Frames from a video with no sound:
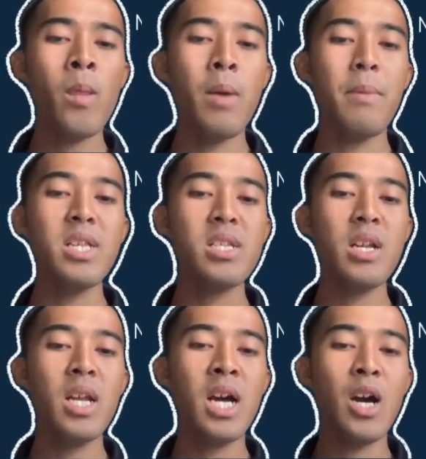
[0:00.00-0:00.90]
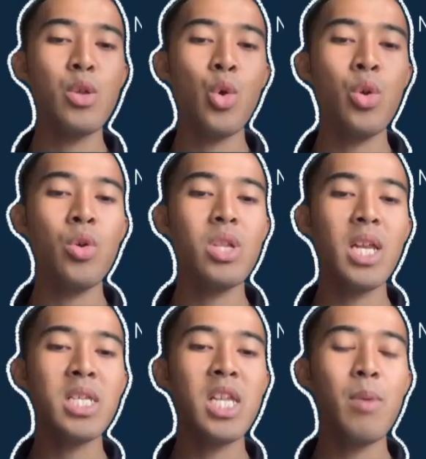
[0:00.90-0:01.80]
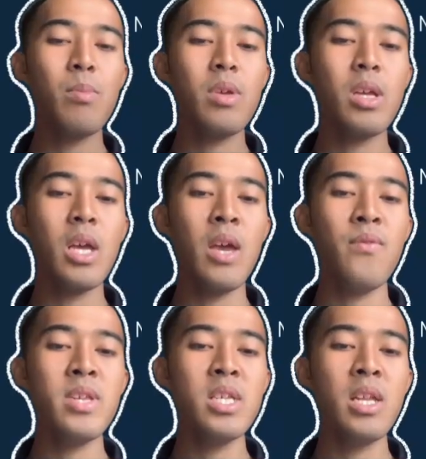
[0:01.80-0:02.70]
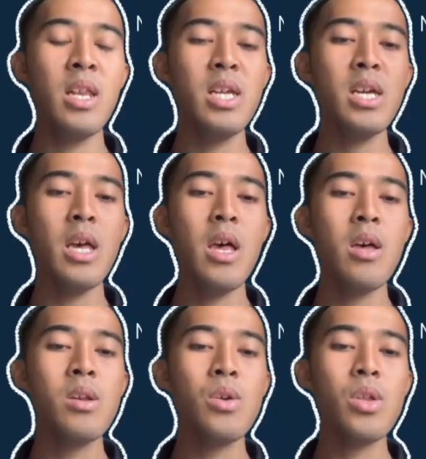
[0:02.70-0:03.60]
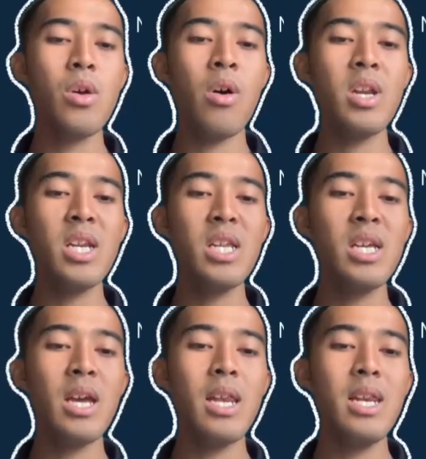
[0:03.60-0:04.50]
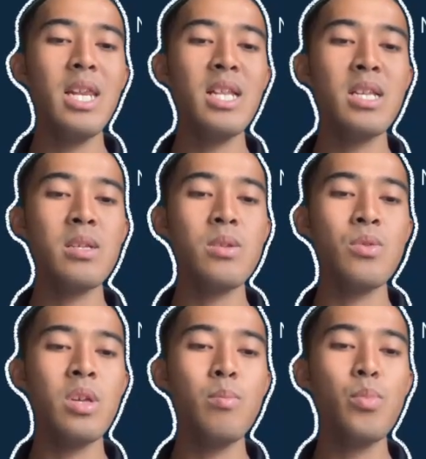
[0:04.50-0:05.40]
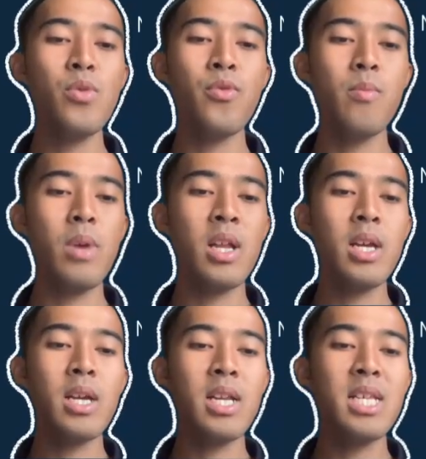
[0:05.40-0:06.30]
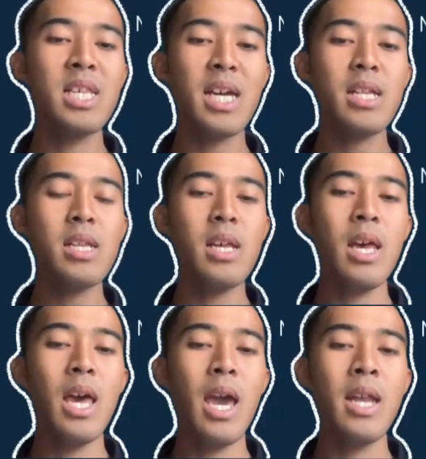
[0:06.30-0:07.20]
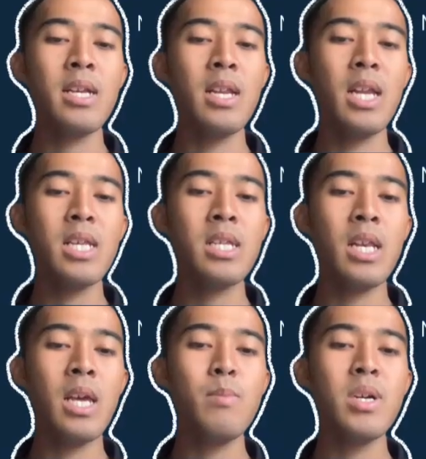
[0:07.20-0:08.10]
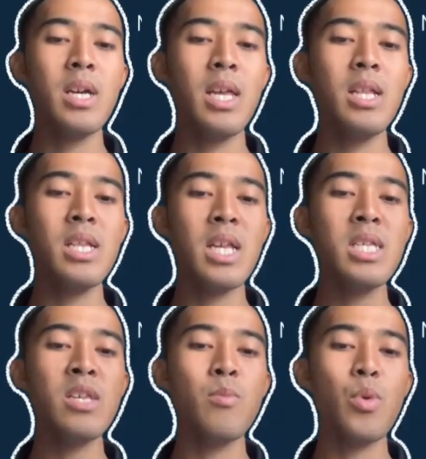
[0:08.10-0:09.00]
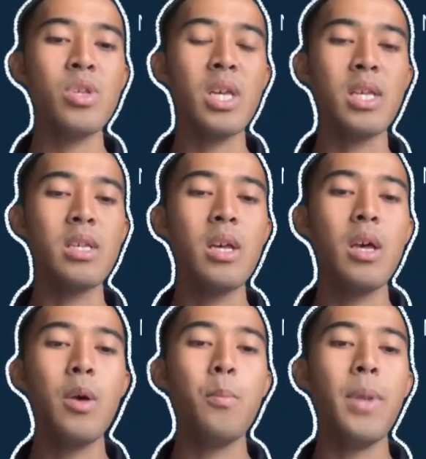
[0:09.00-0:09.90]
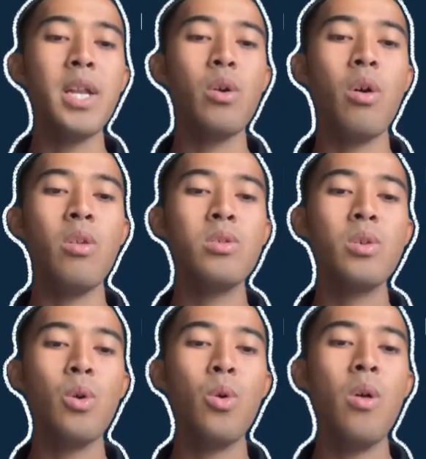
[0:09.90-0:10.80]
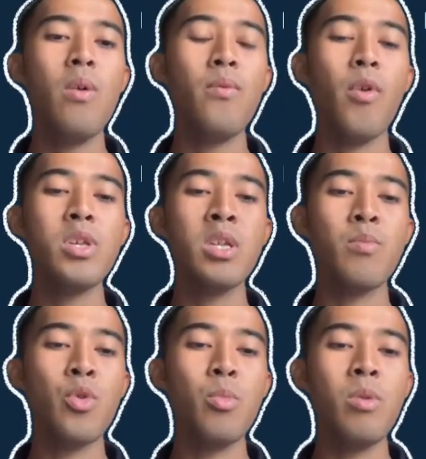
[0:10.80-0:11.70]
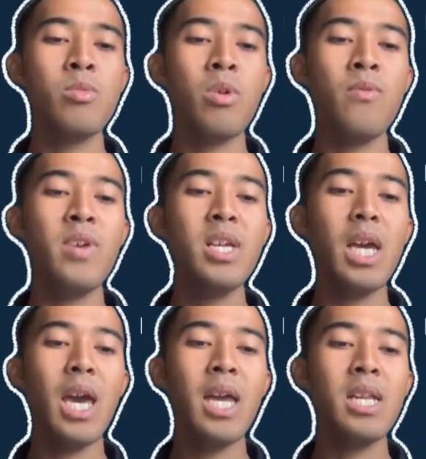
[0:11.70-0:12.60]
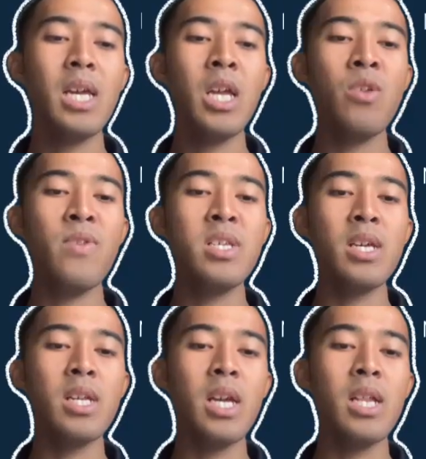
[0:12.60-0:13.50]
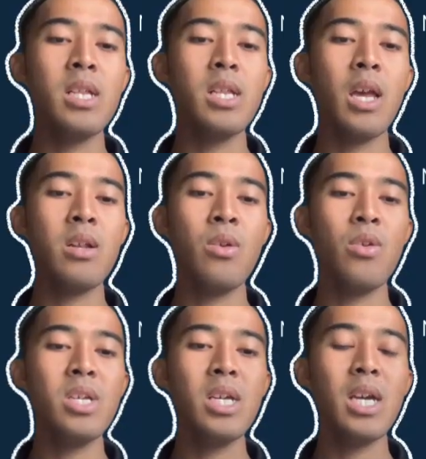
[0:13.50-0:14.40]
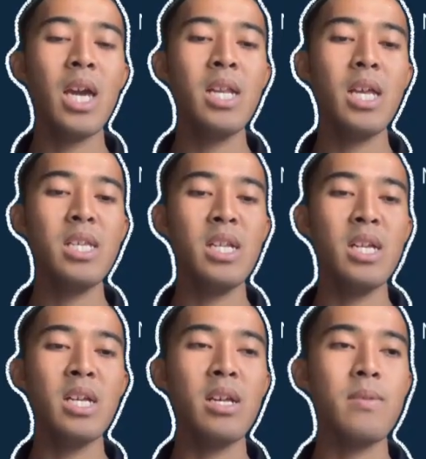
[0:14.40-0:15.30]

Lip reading: Mastering how to utilize them efficiently not only leads to improved mechanical design and less labor-intensive process, but also foster problem solving and innovation in technology and engineering.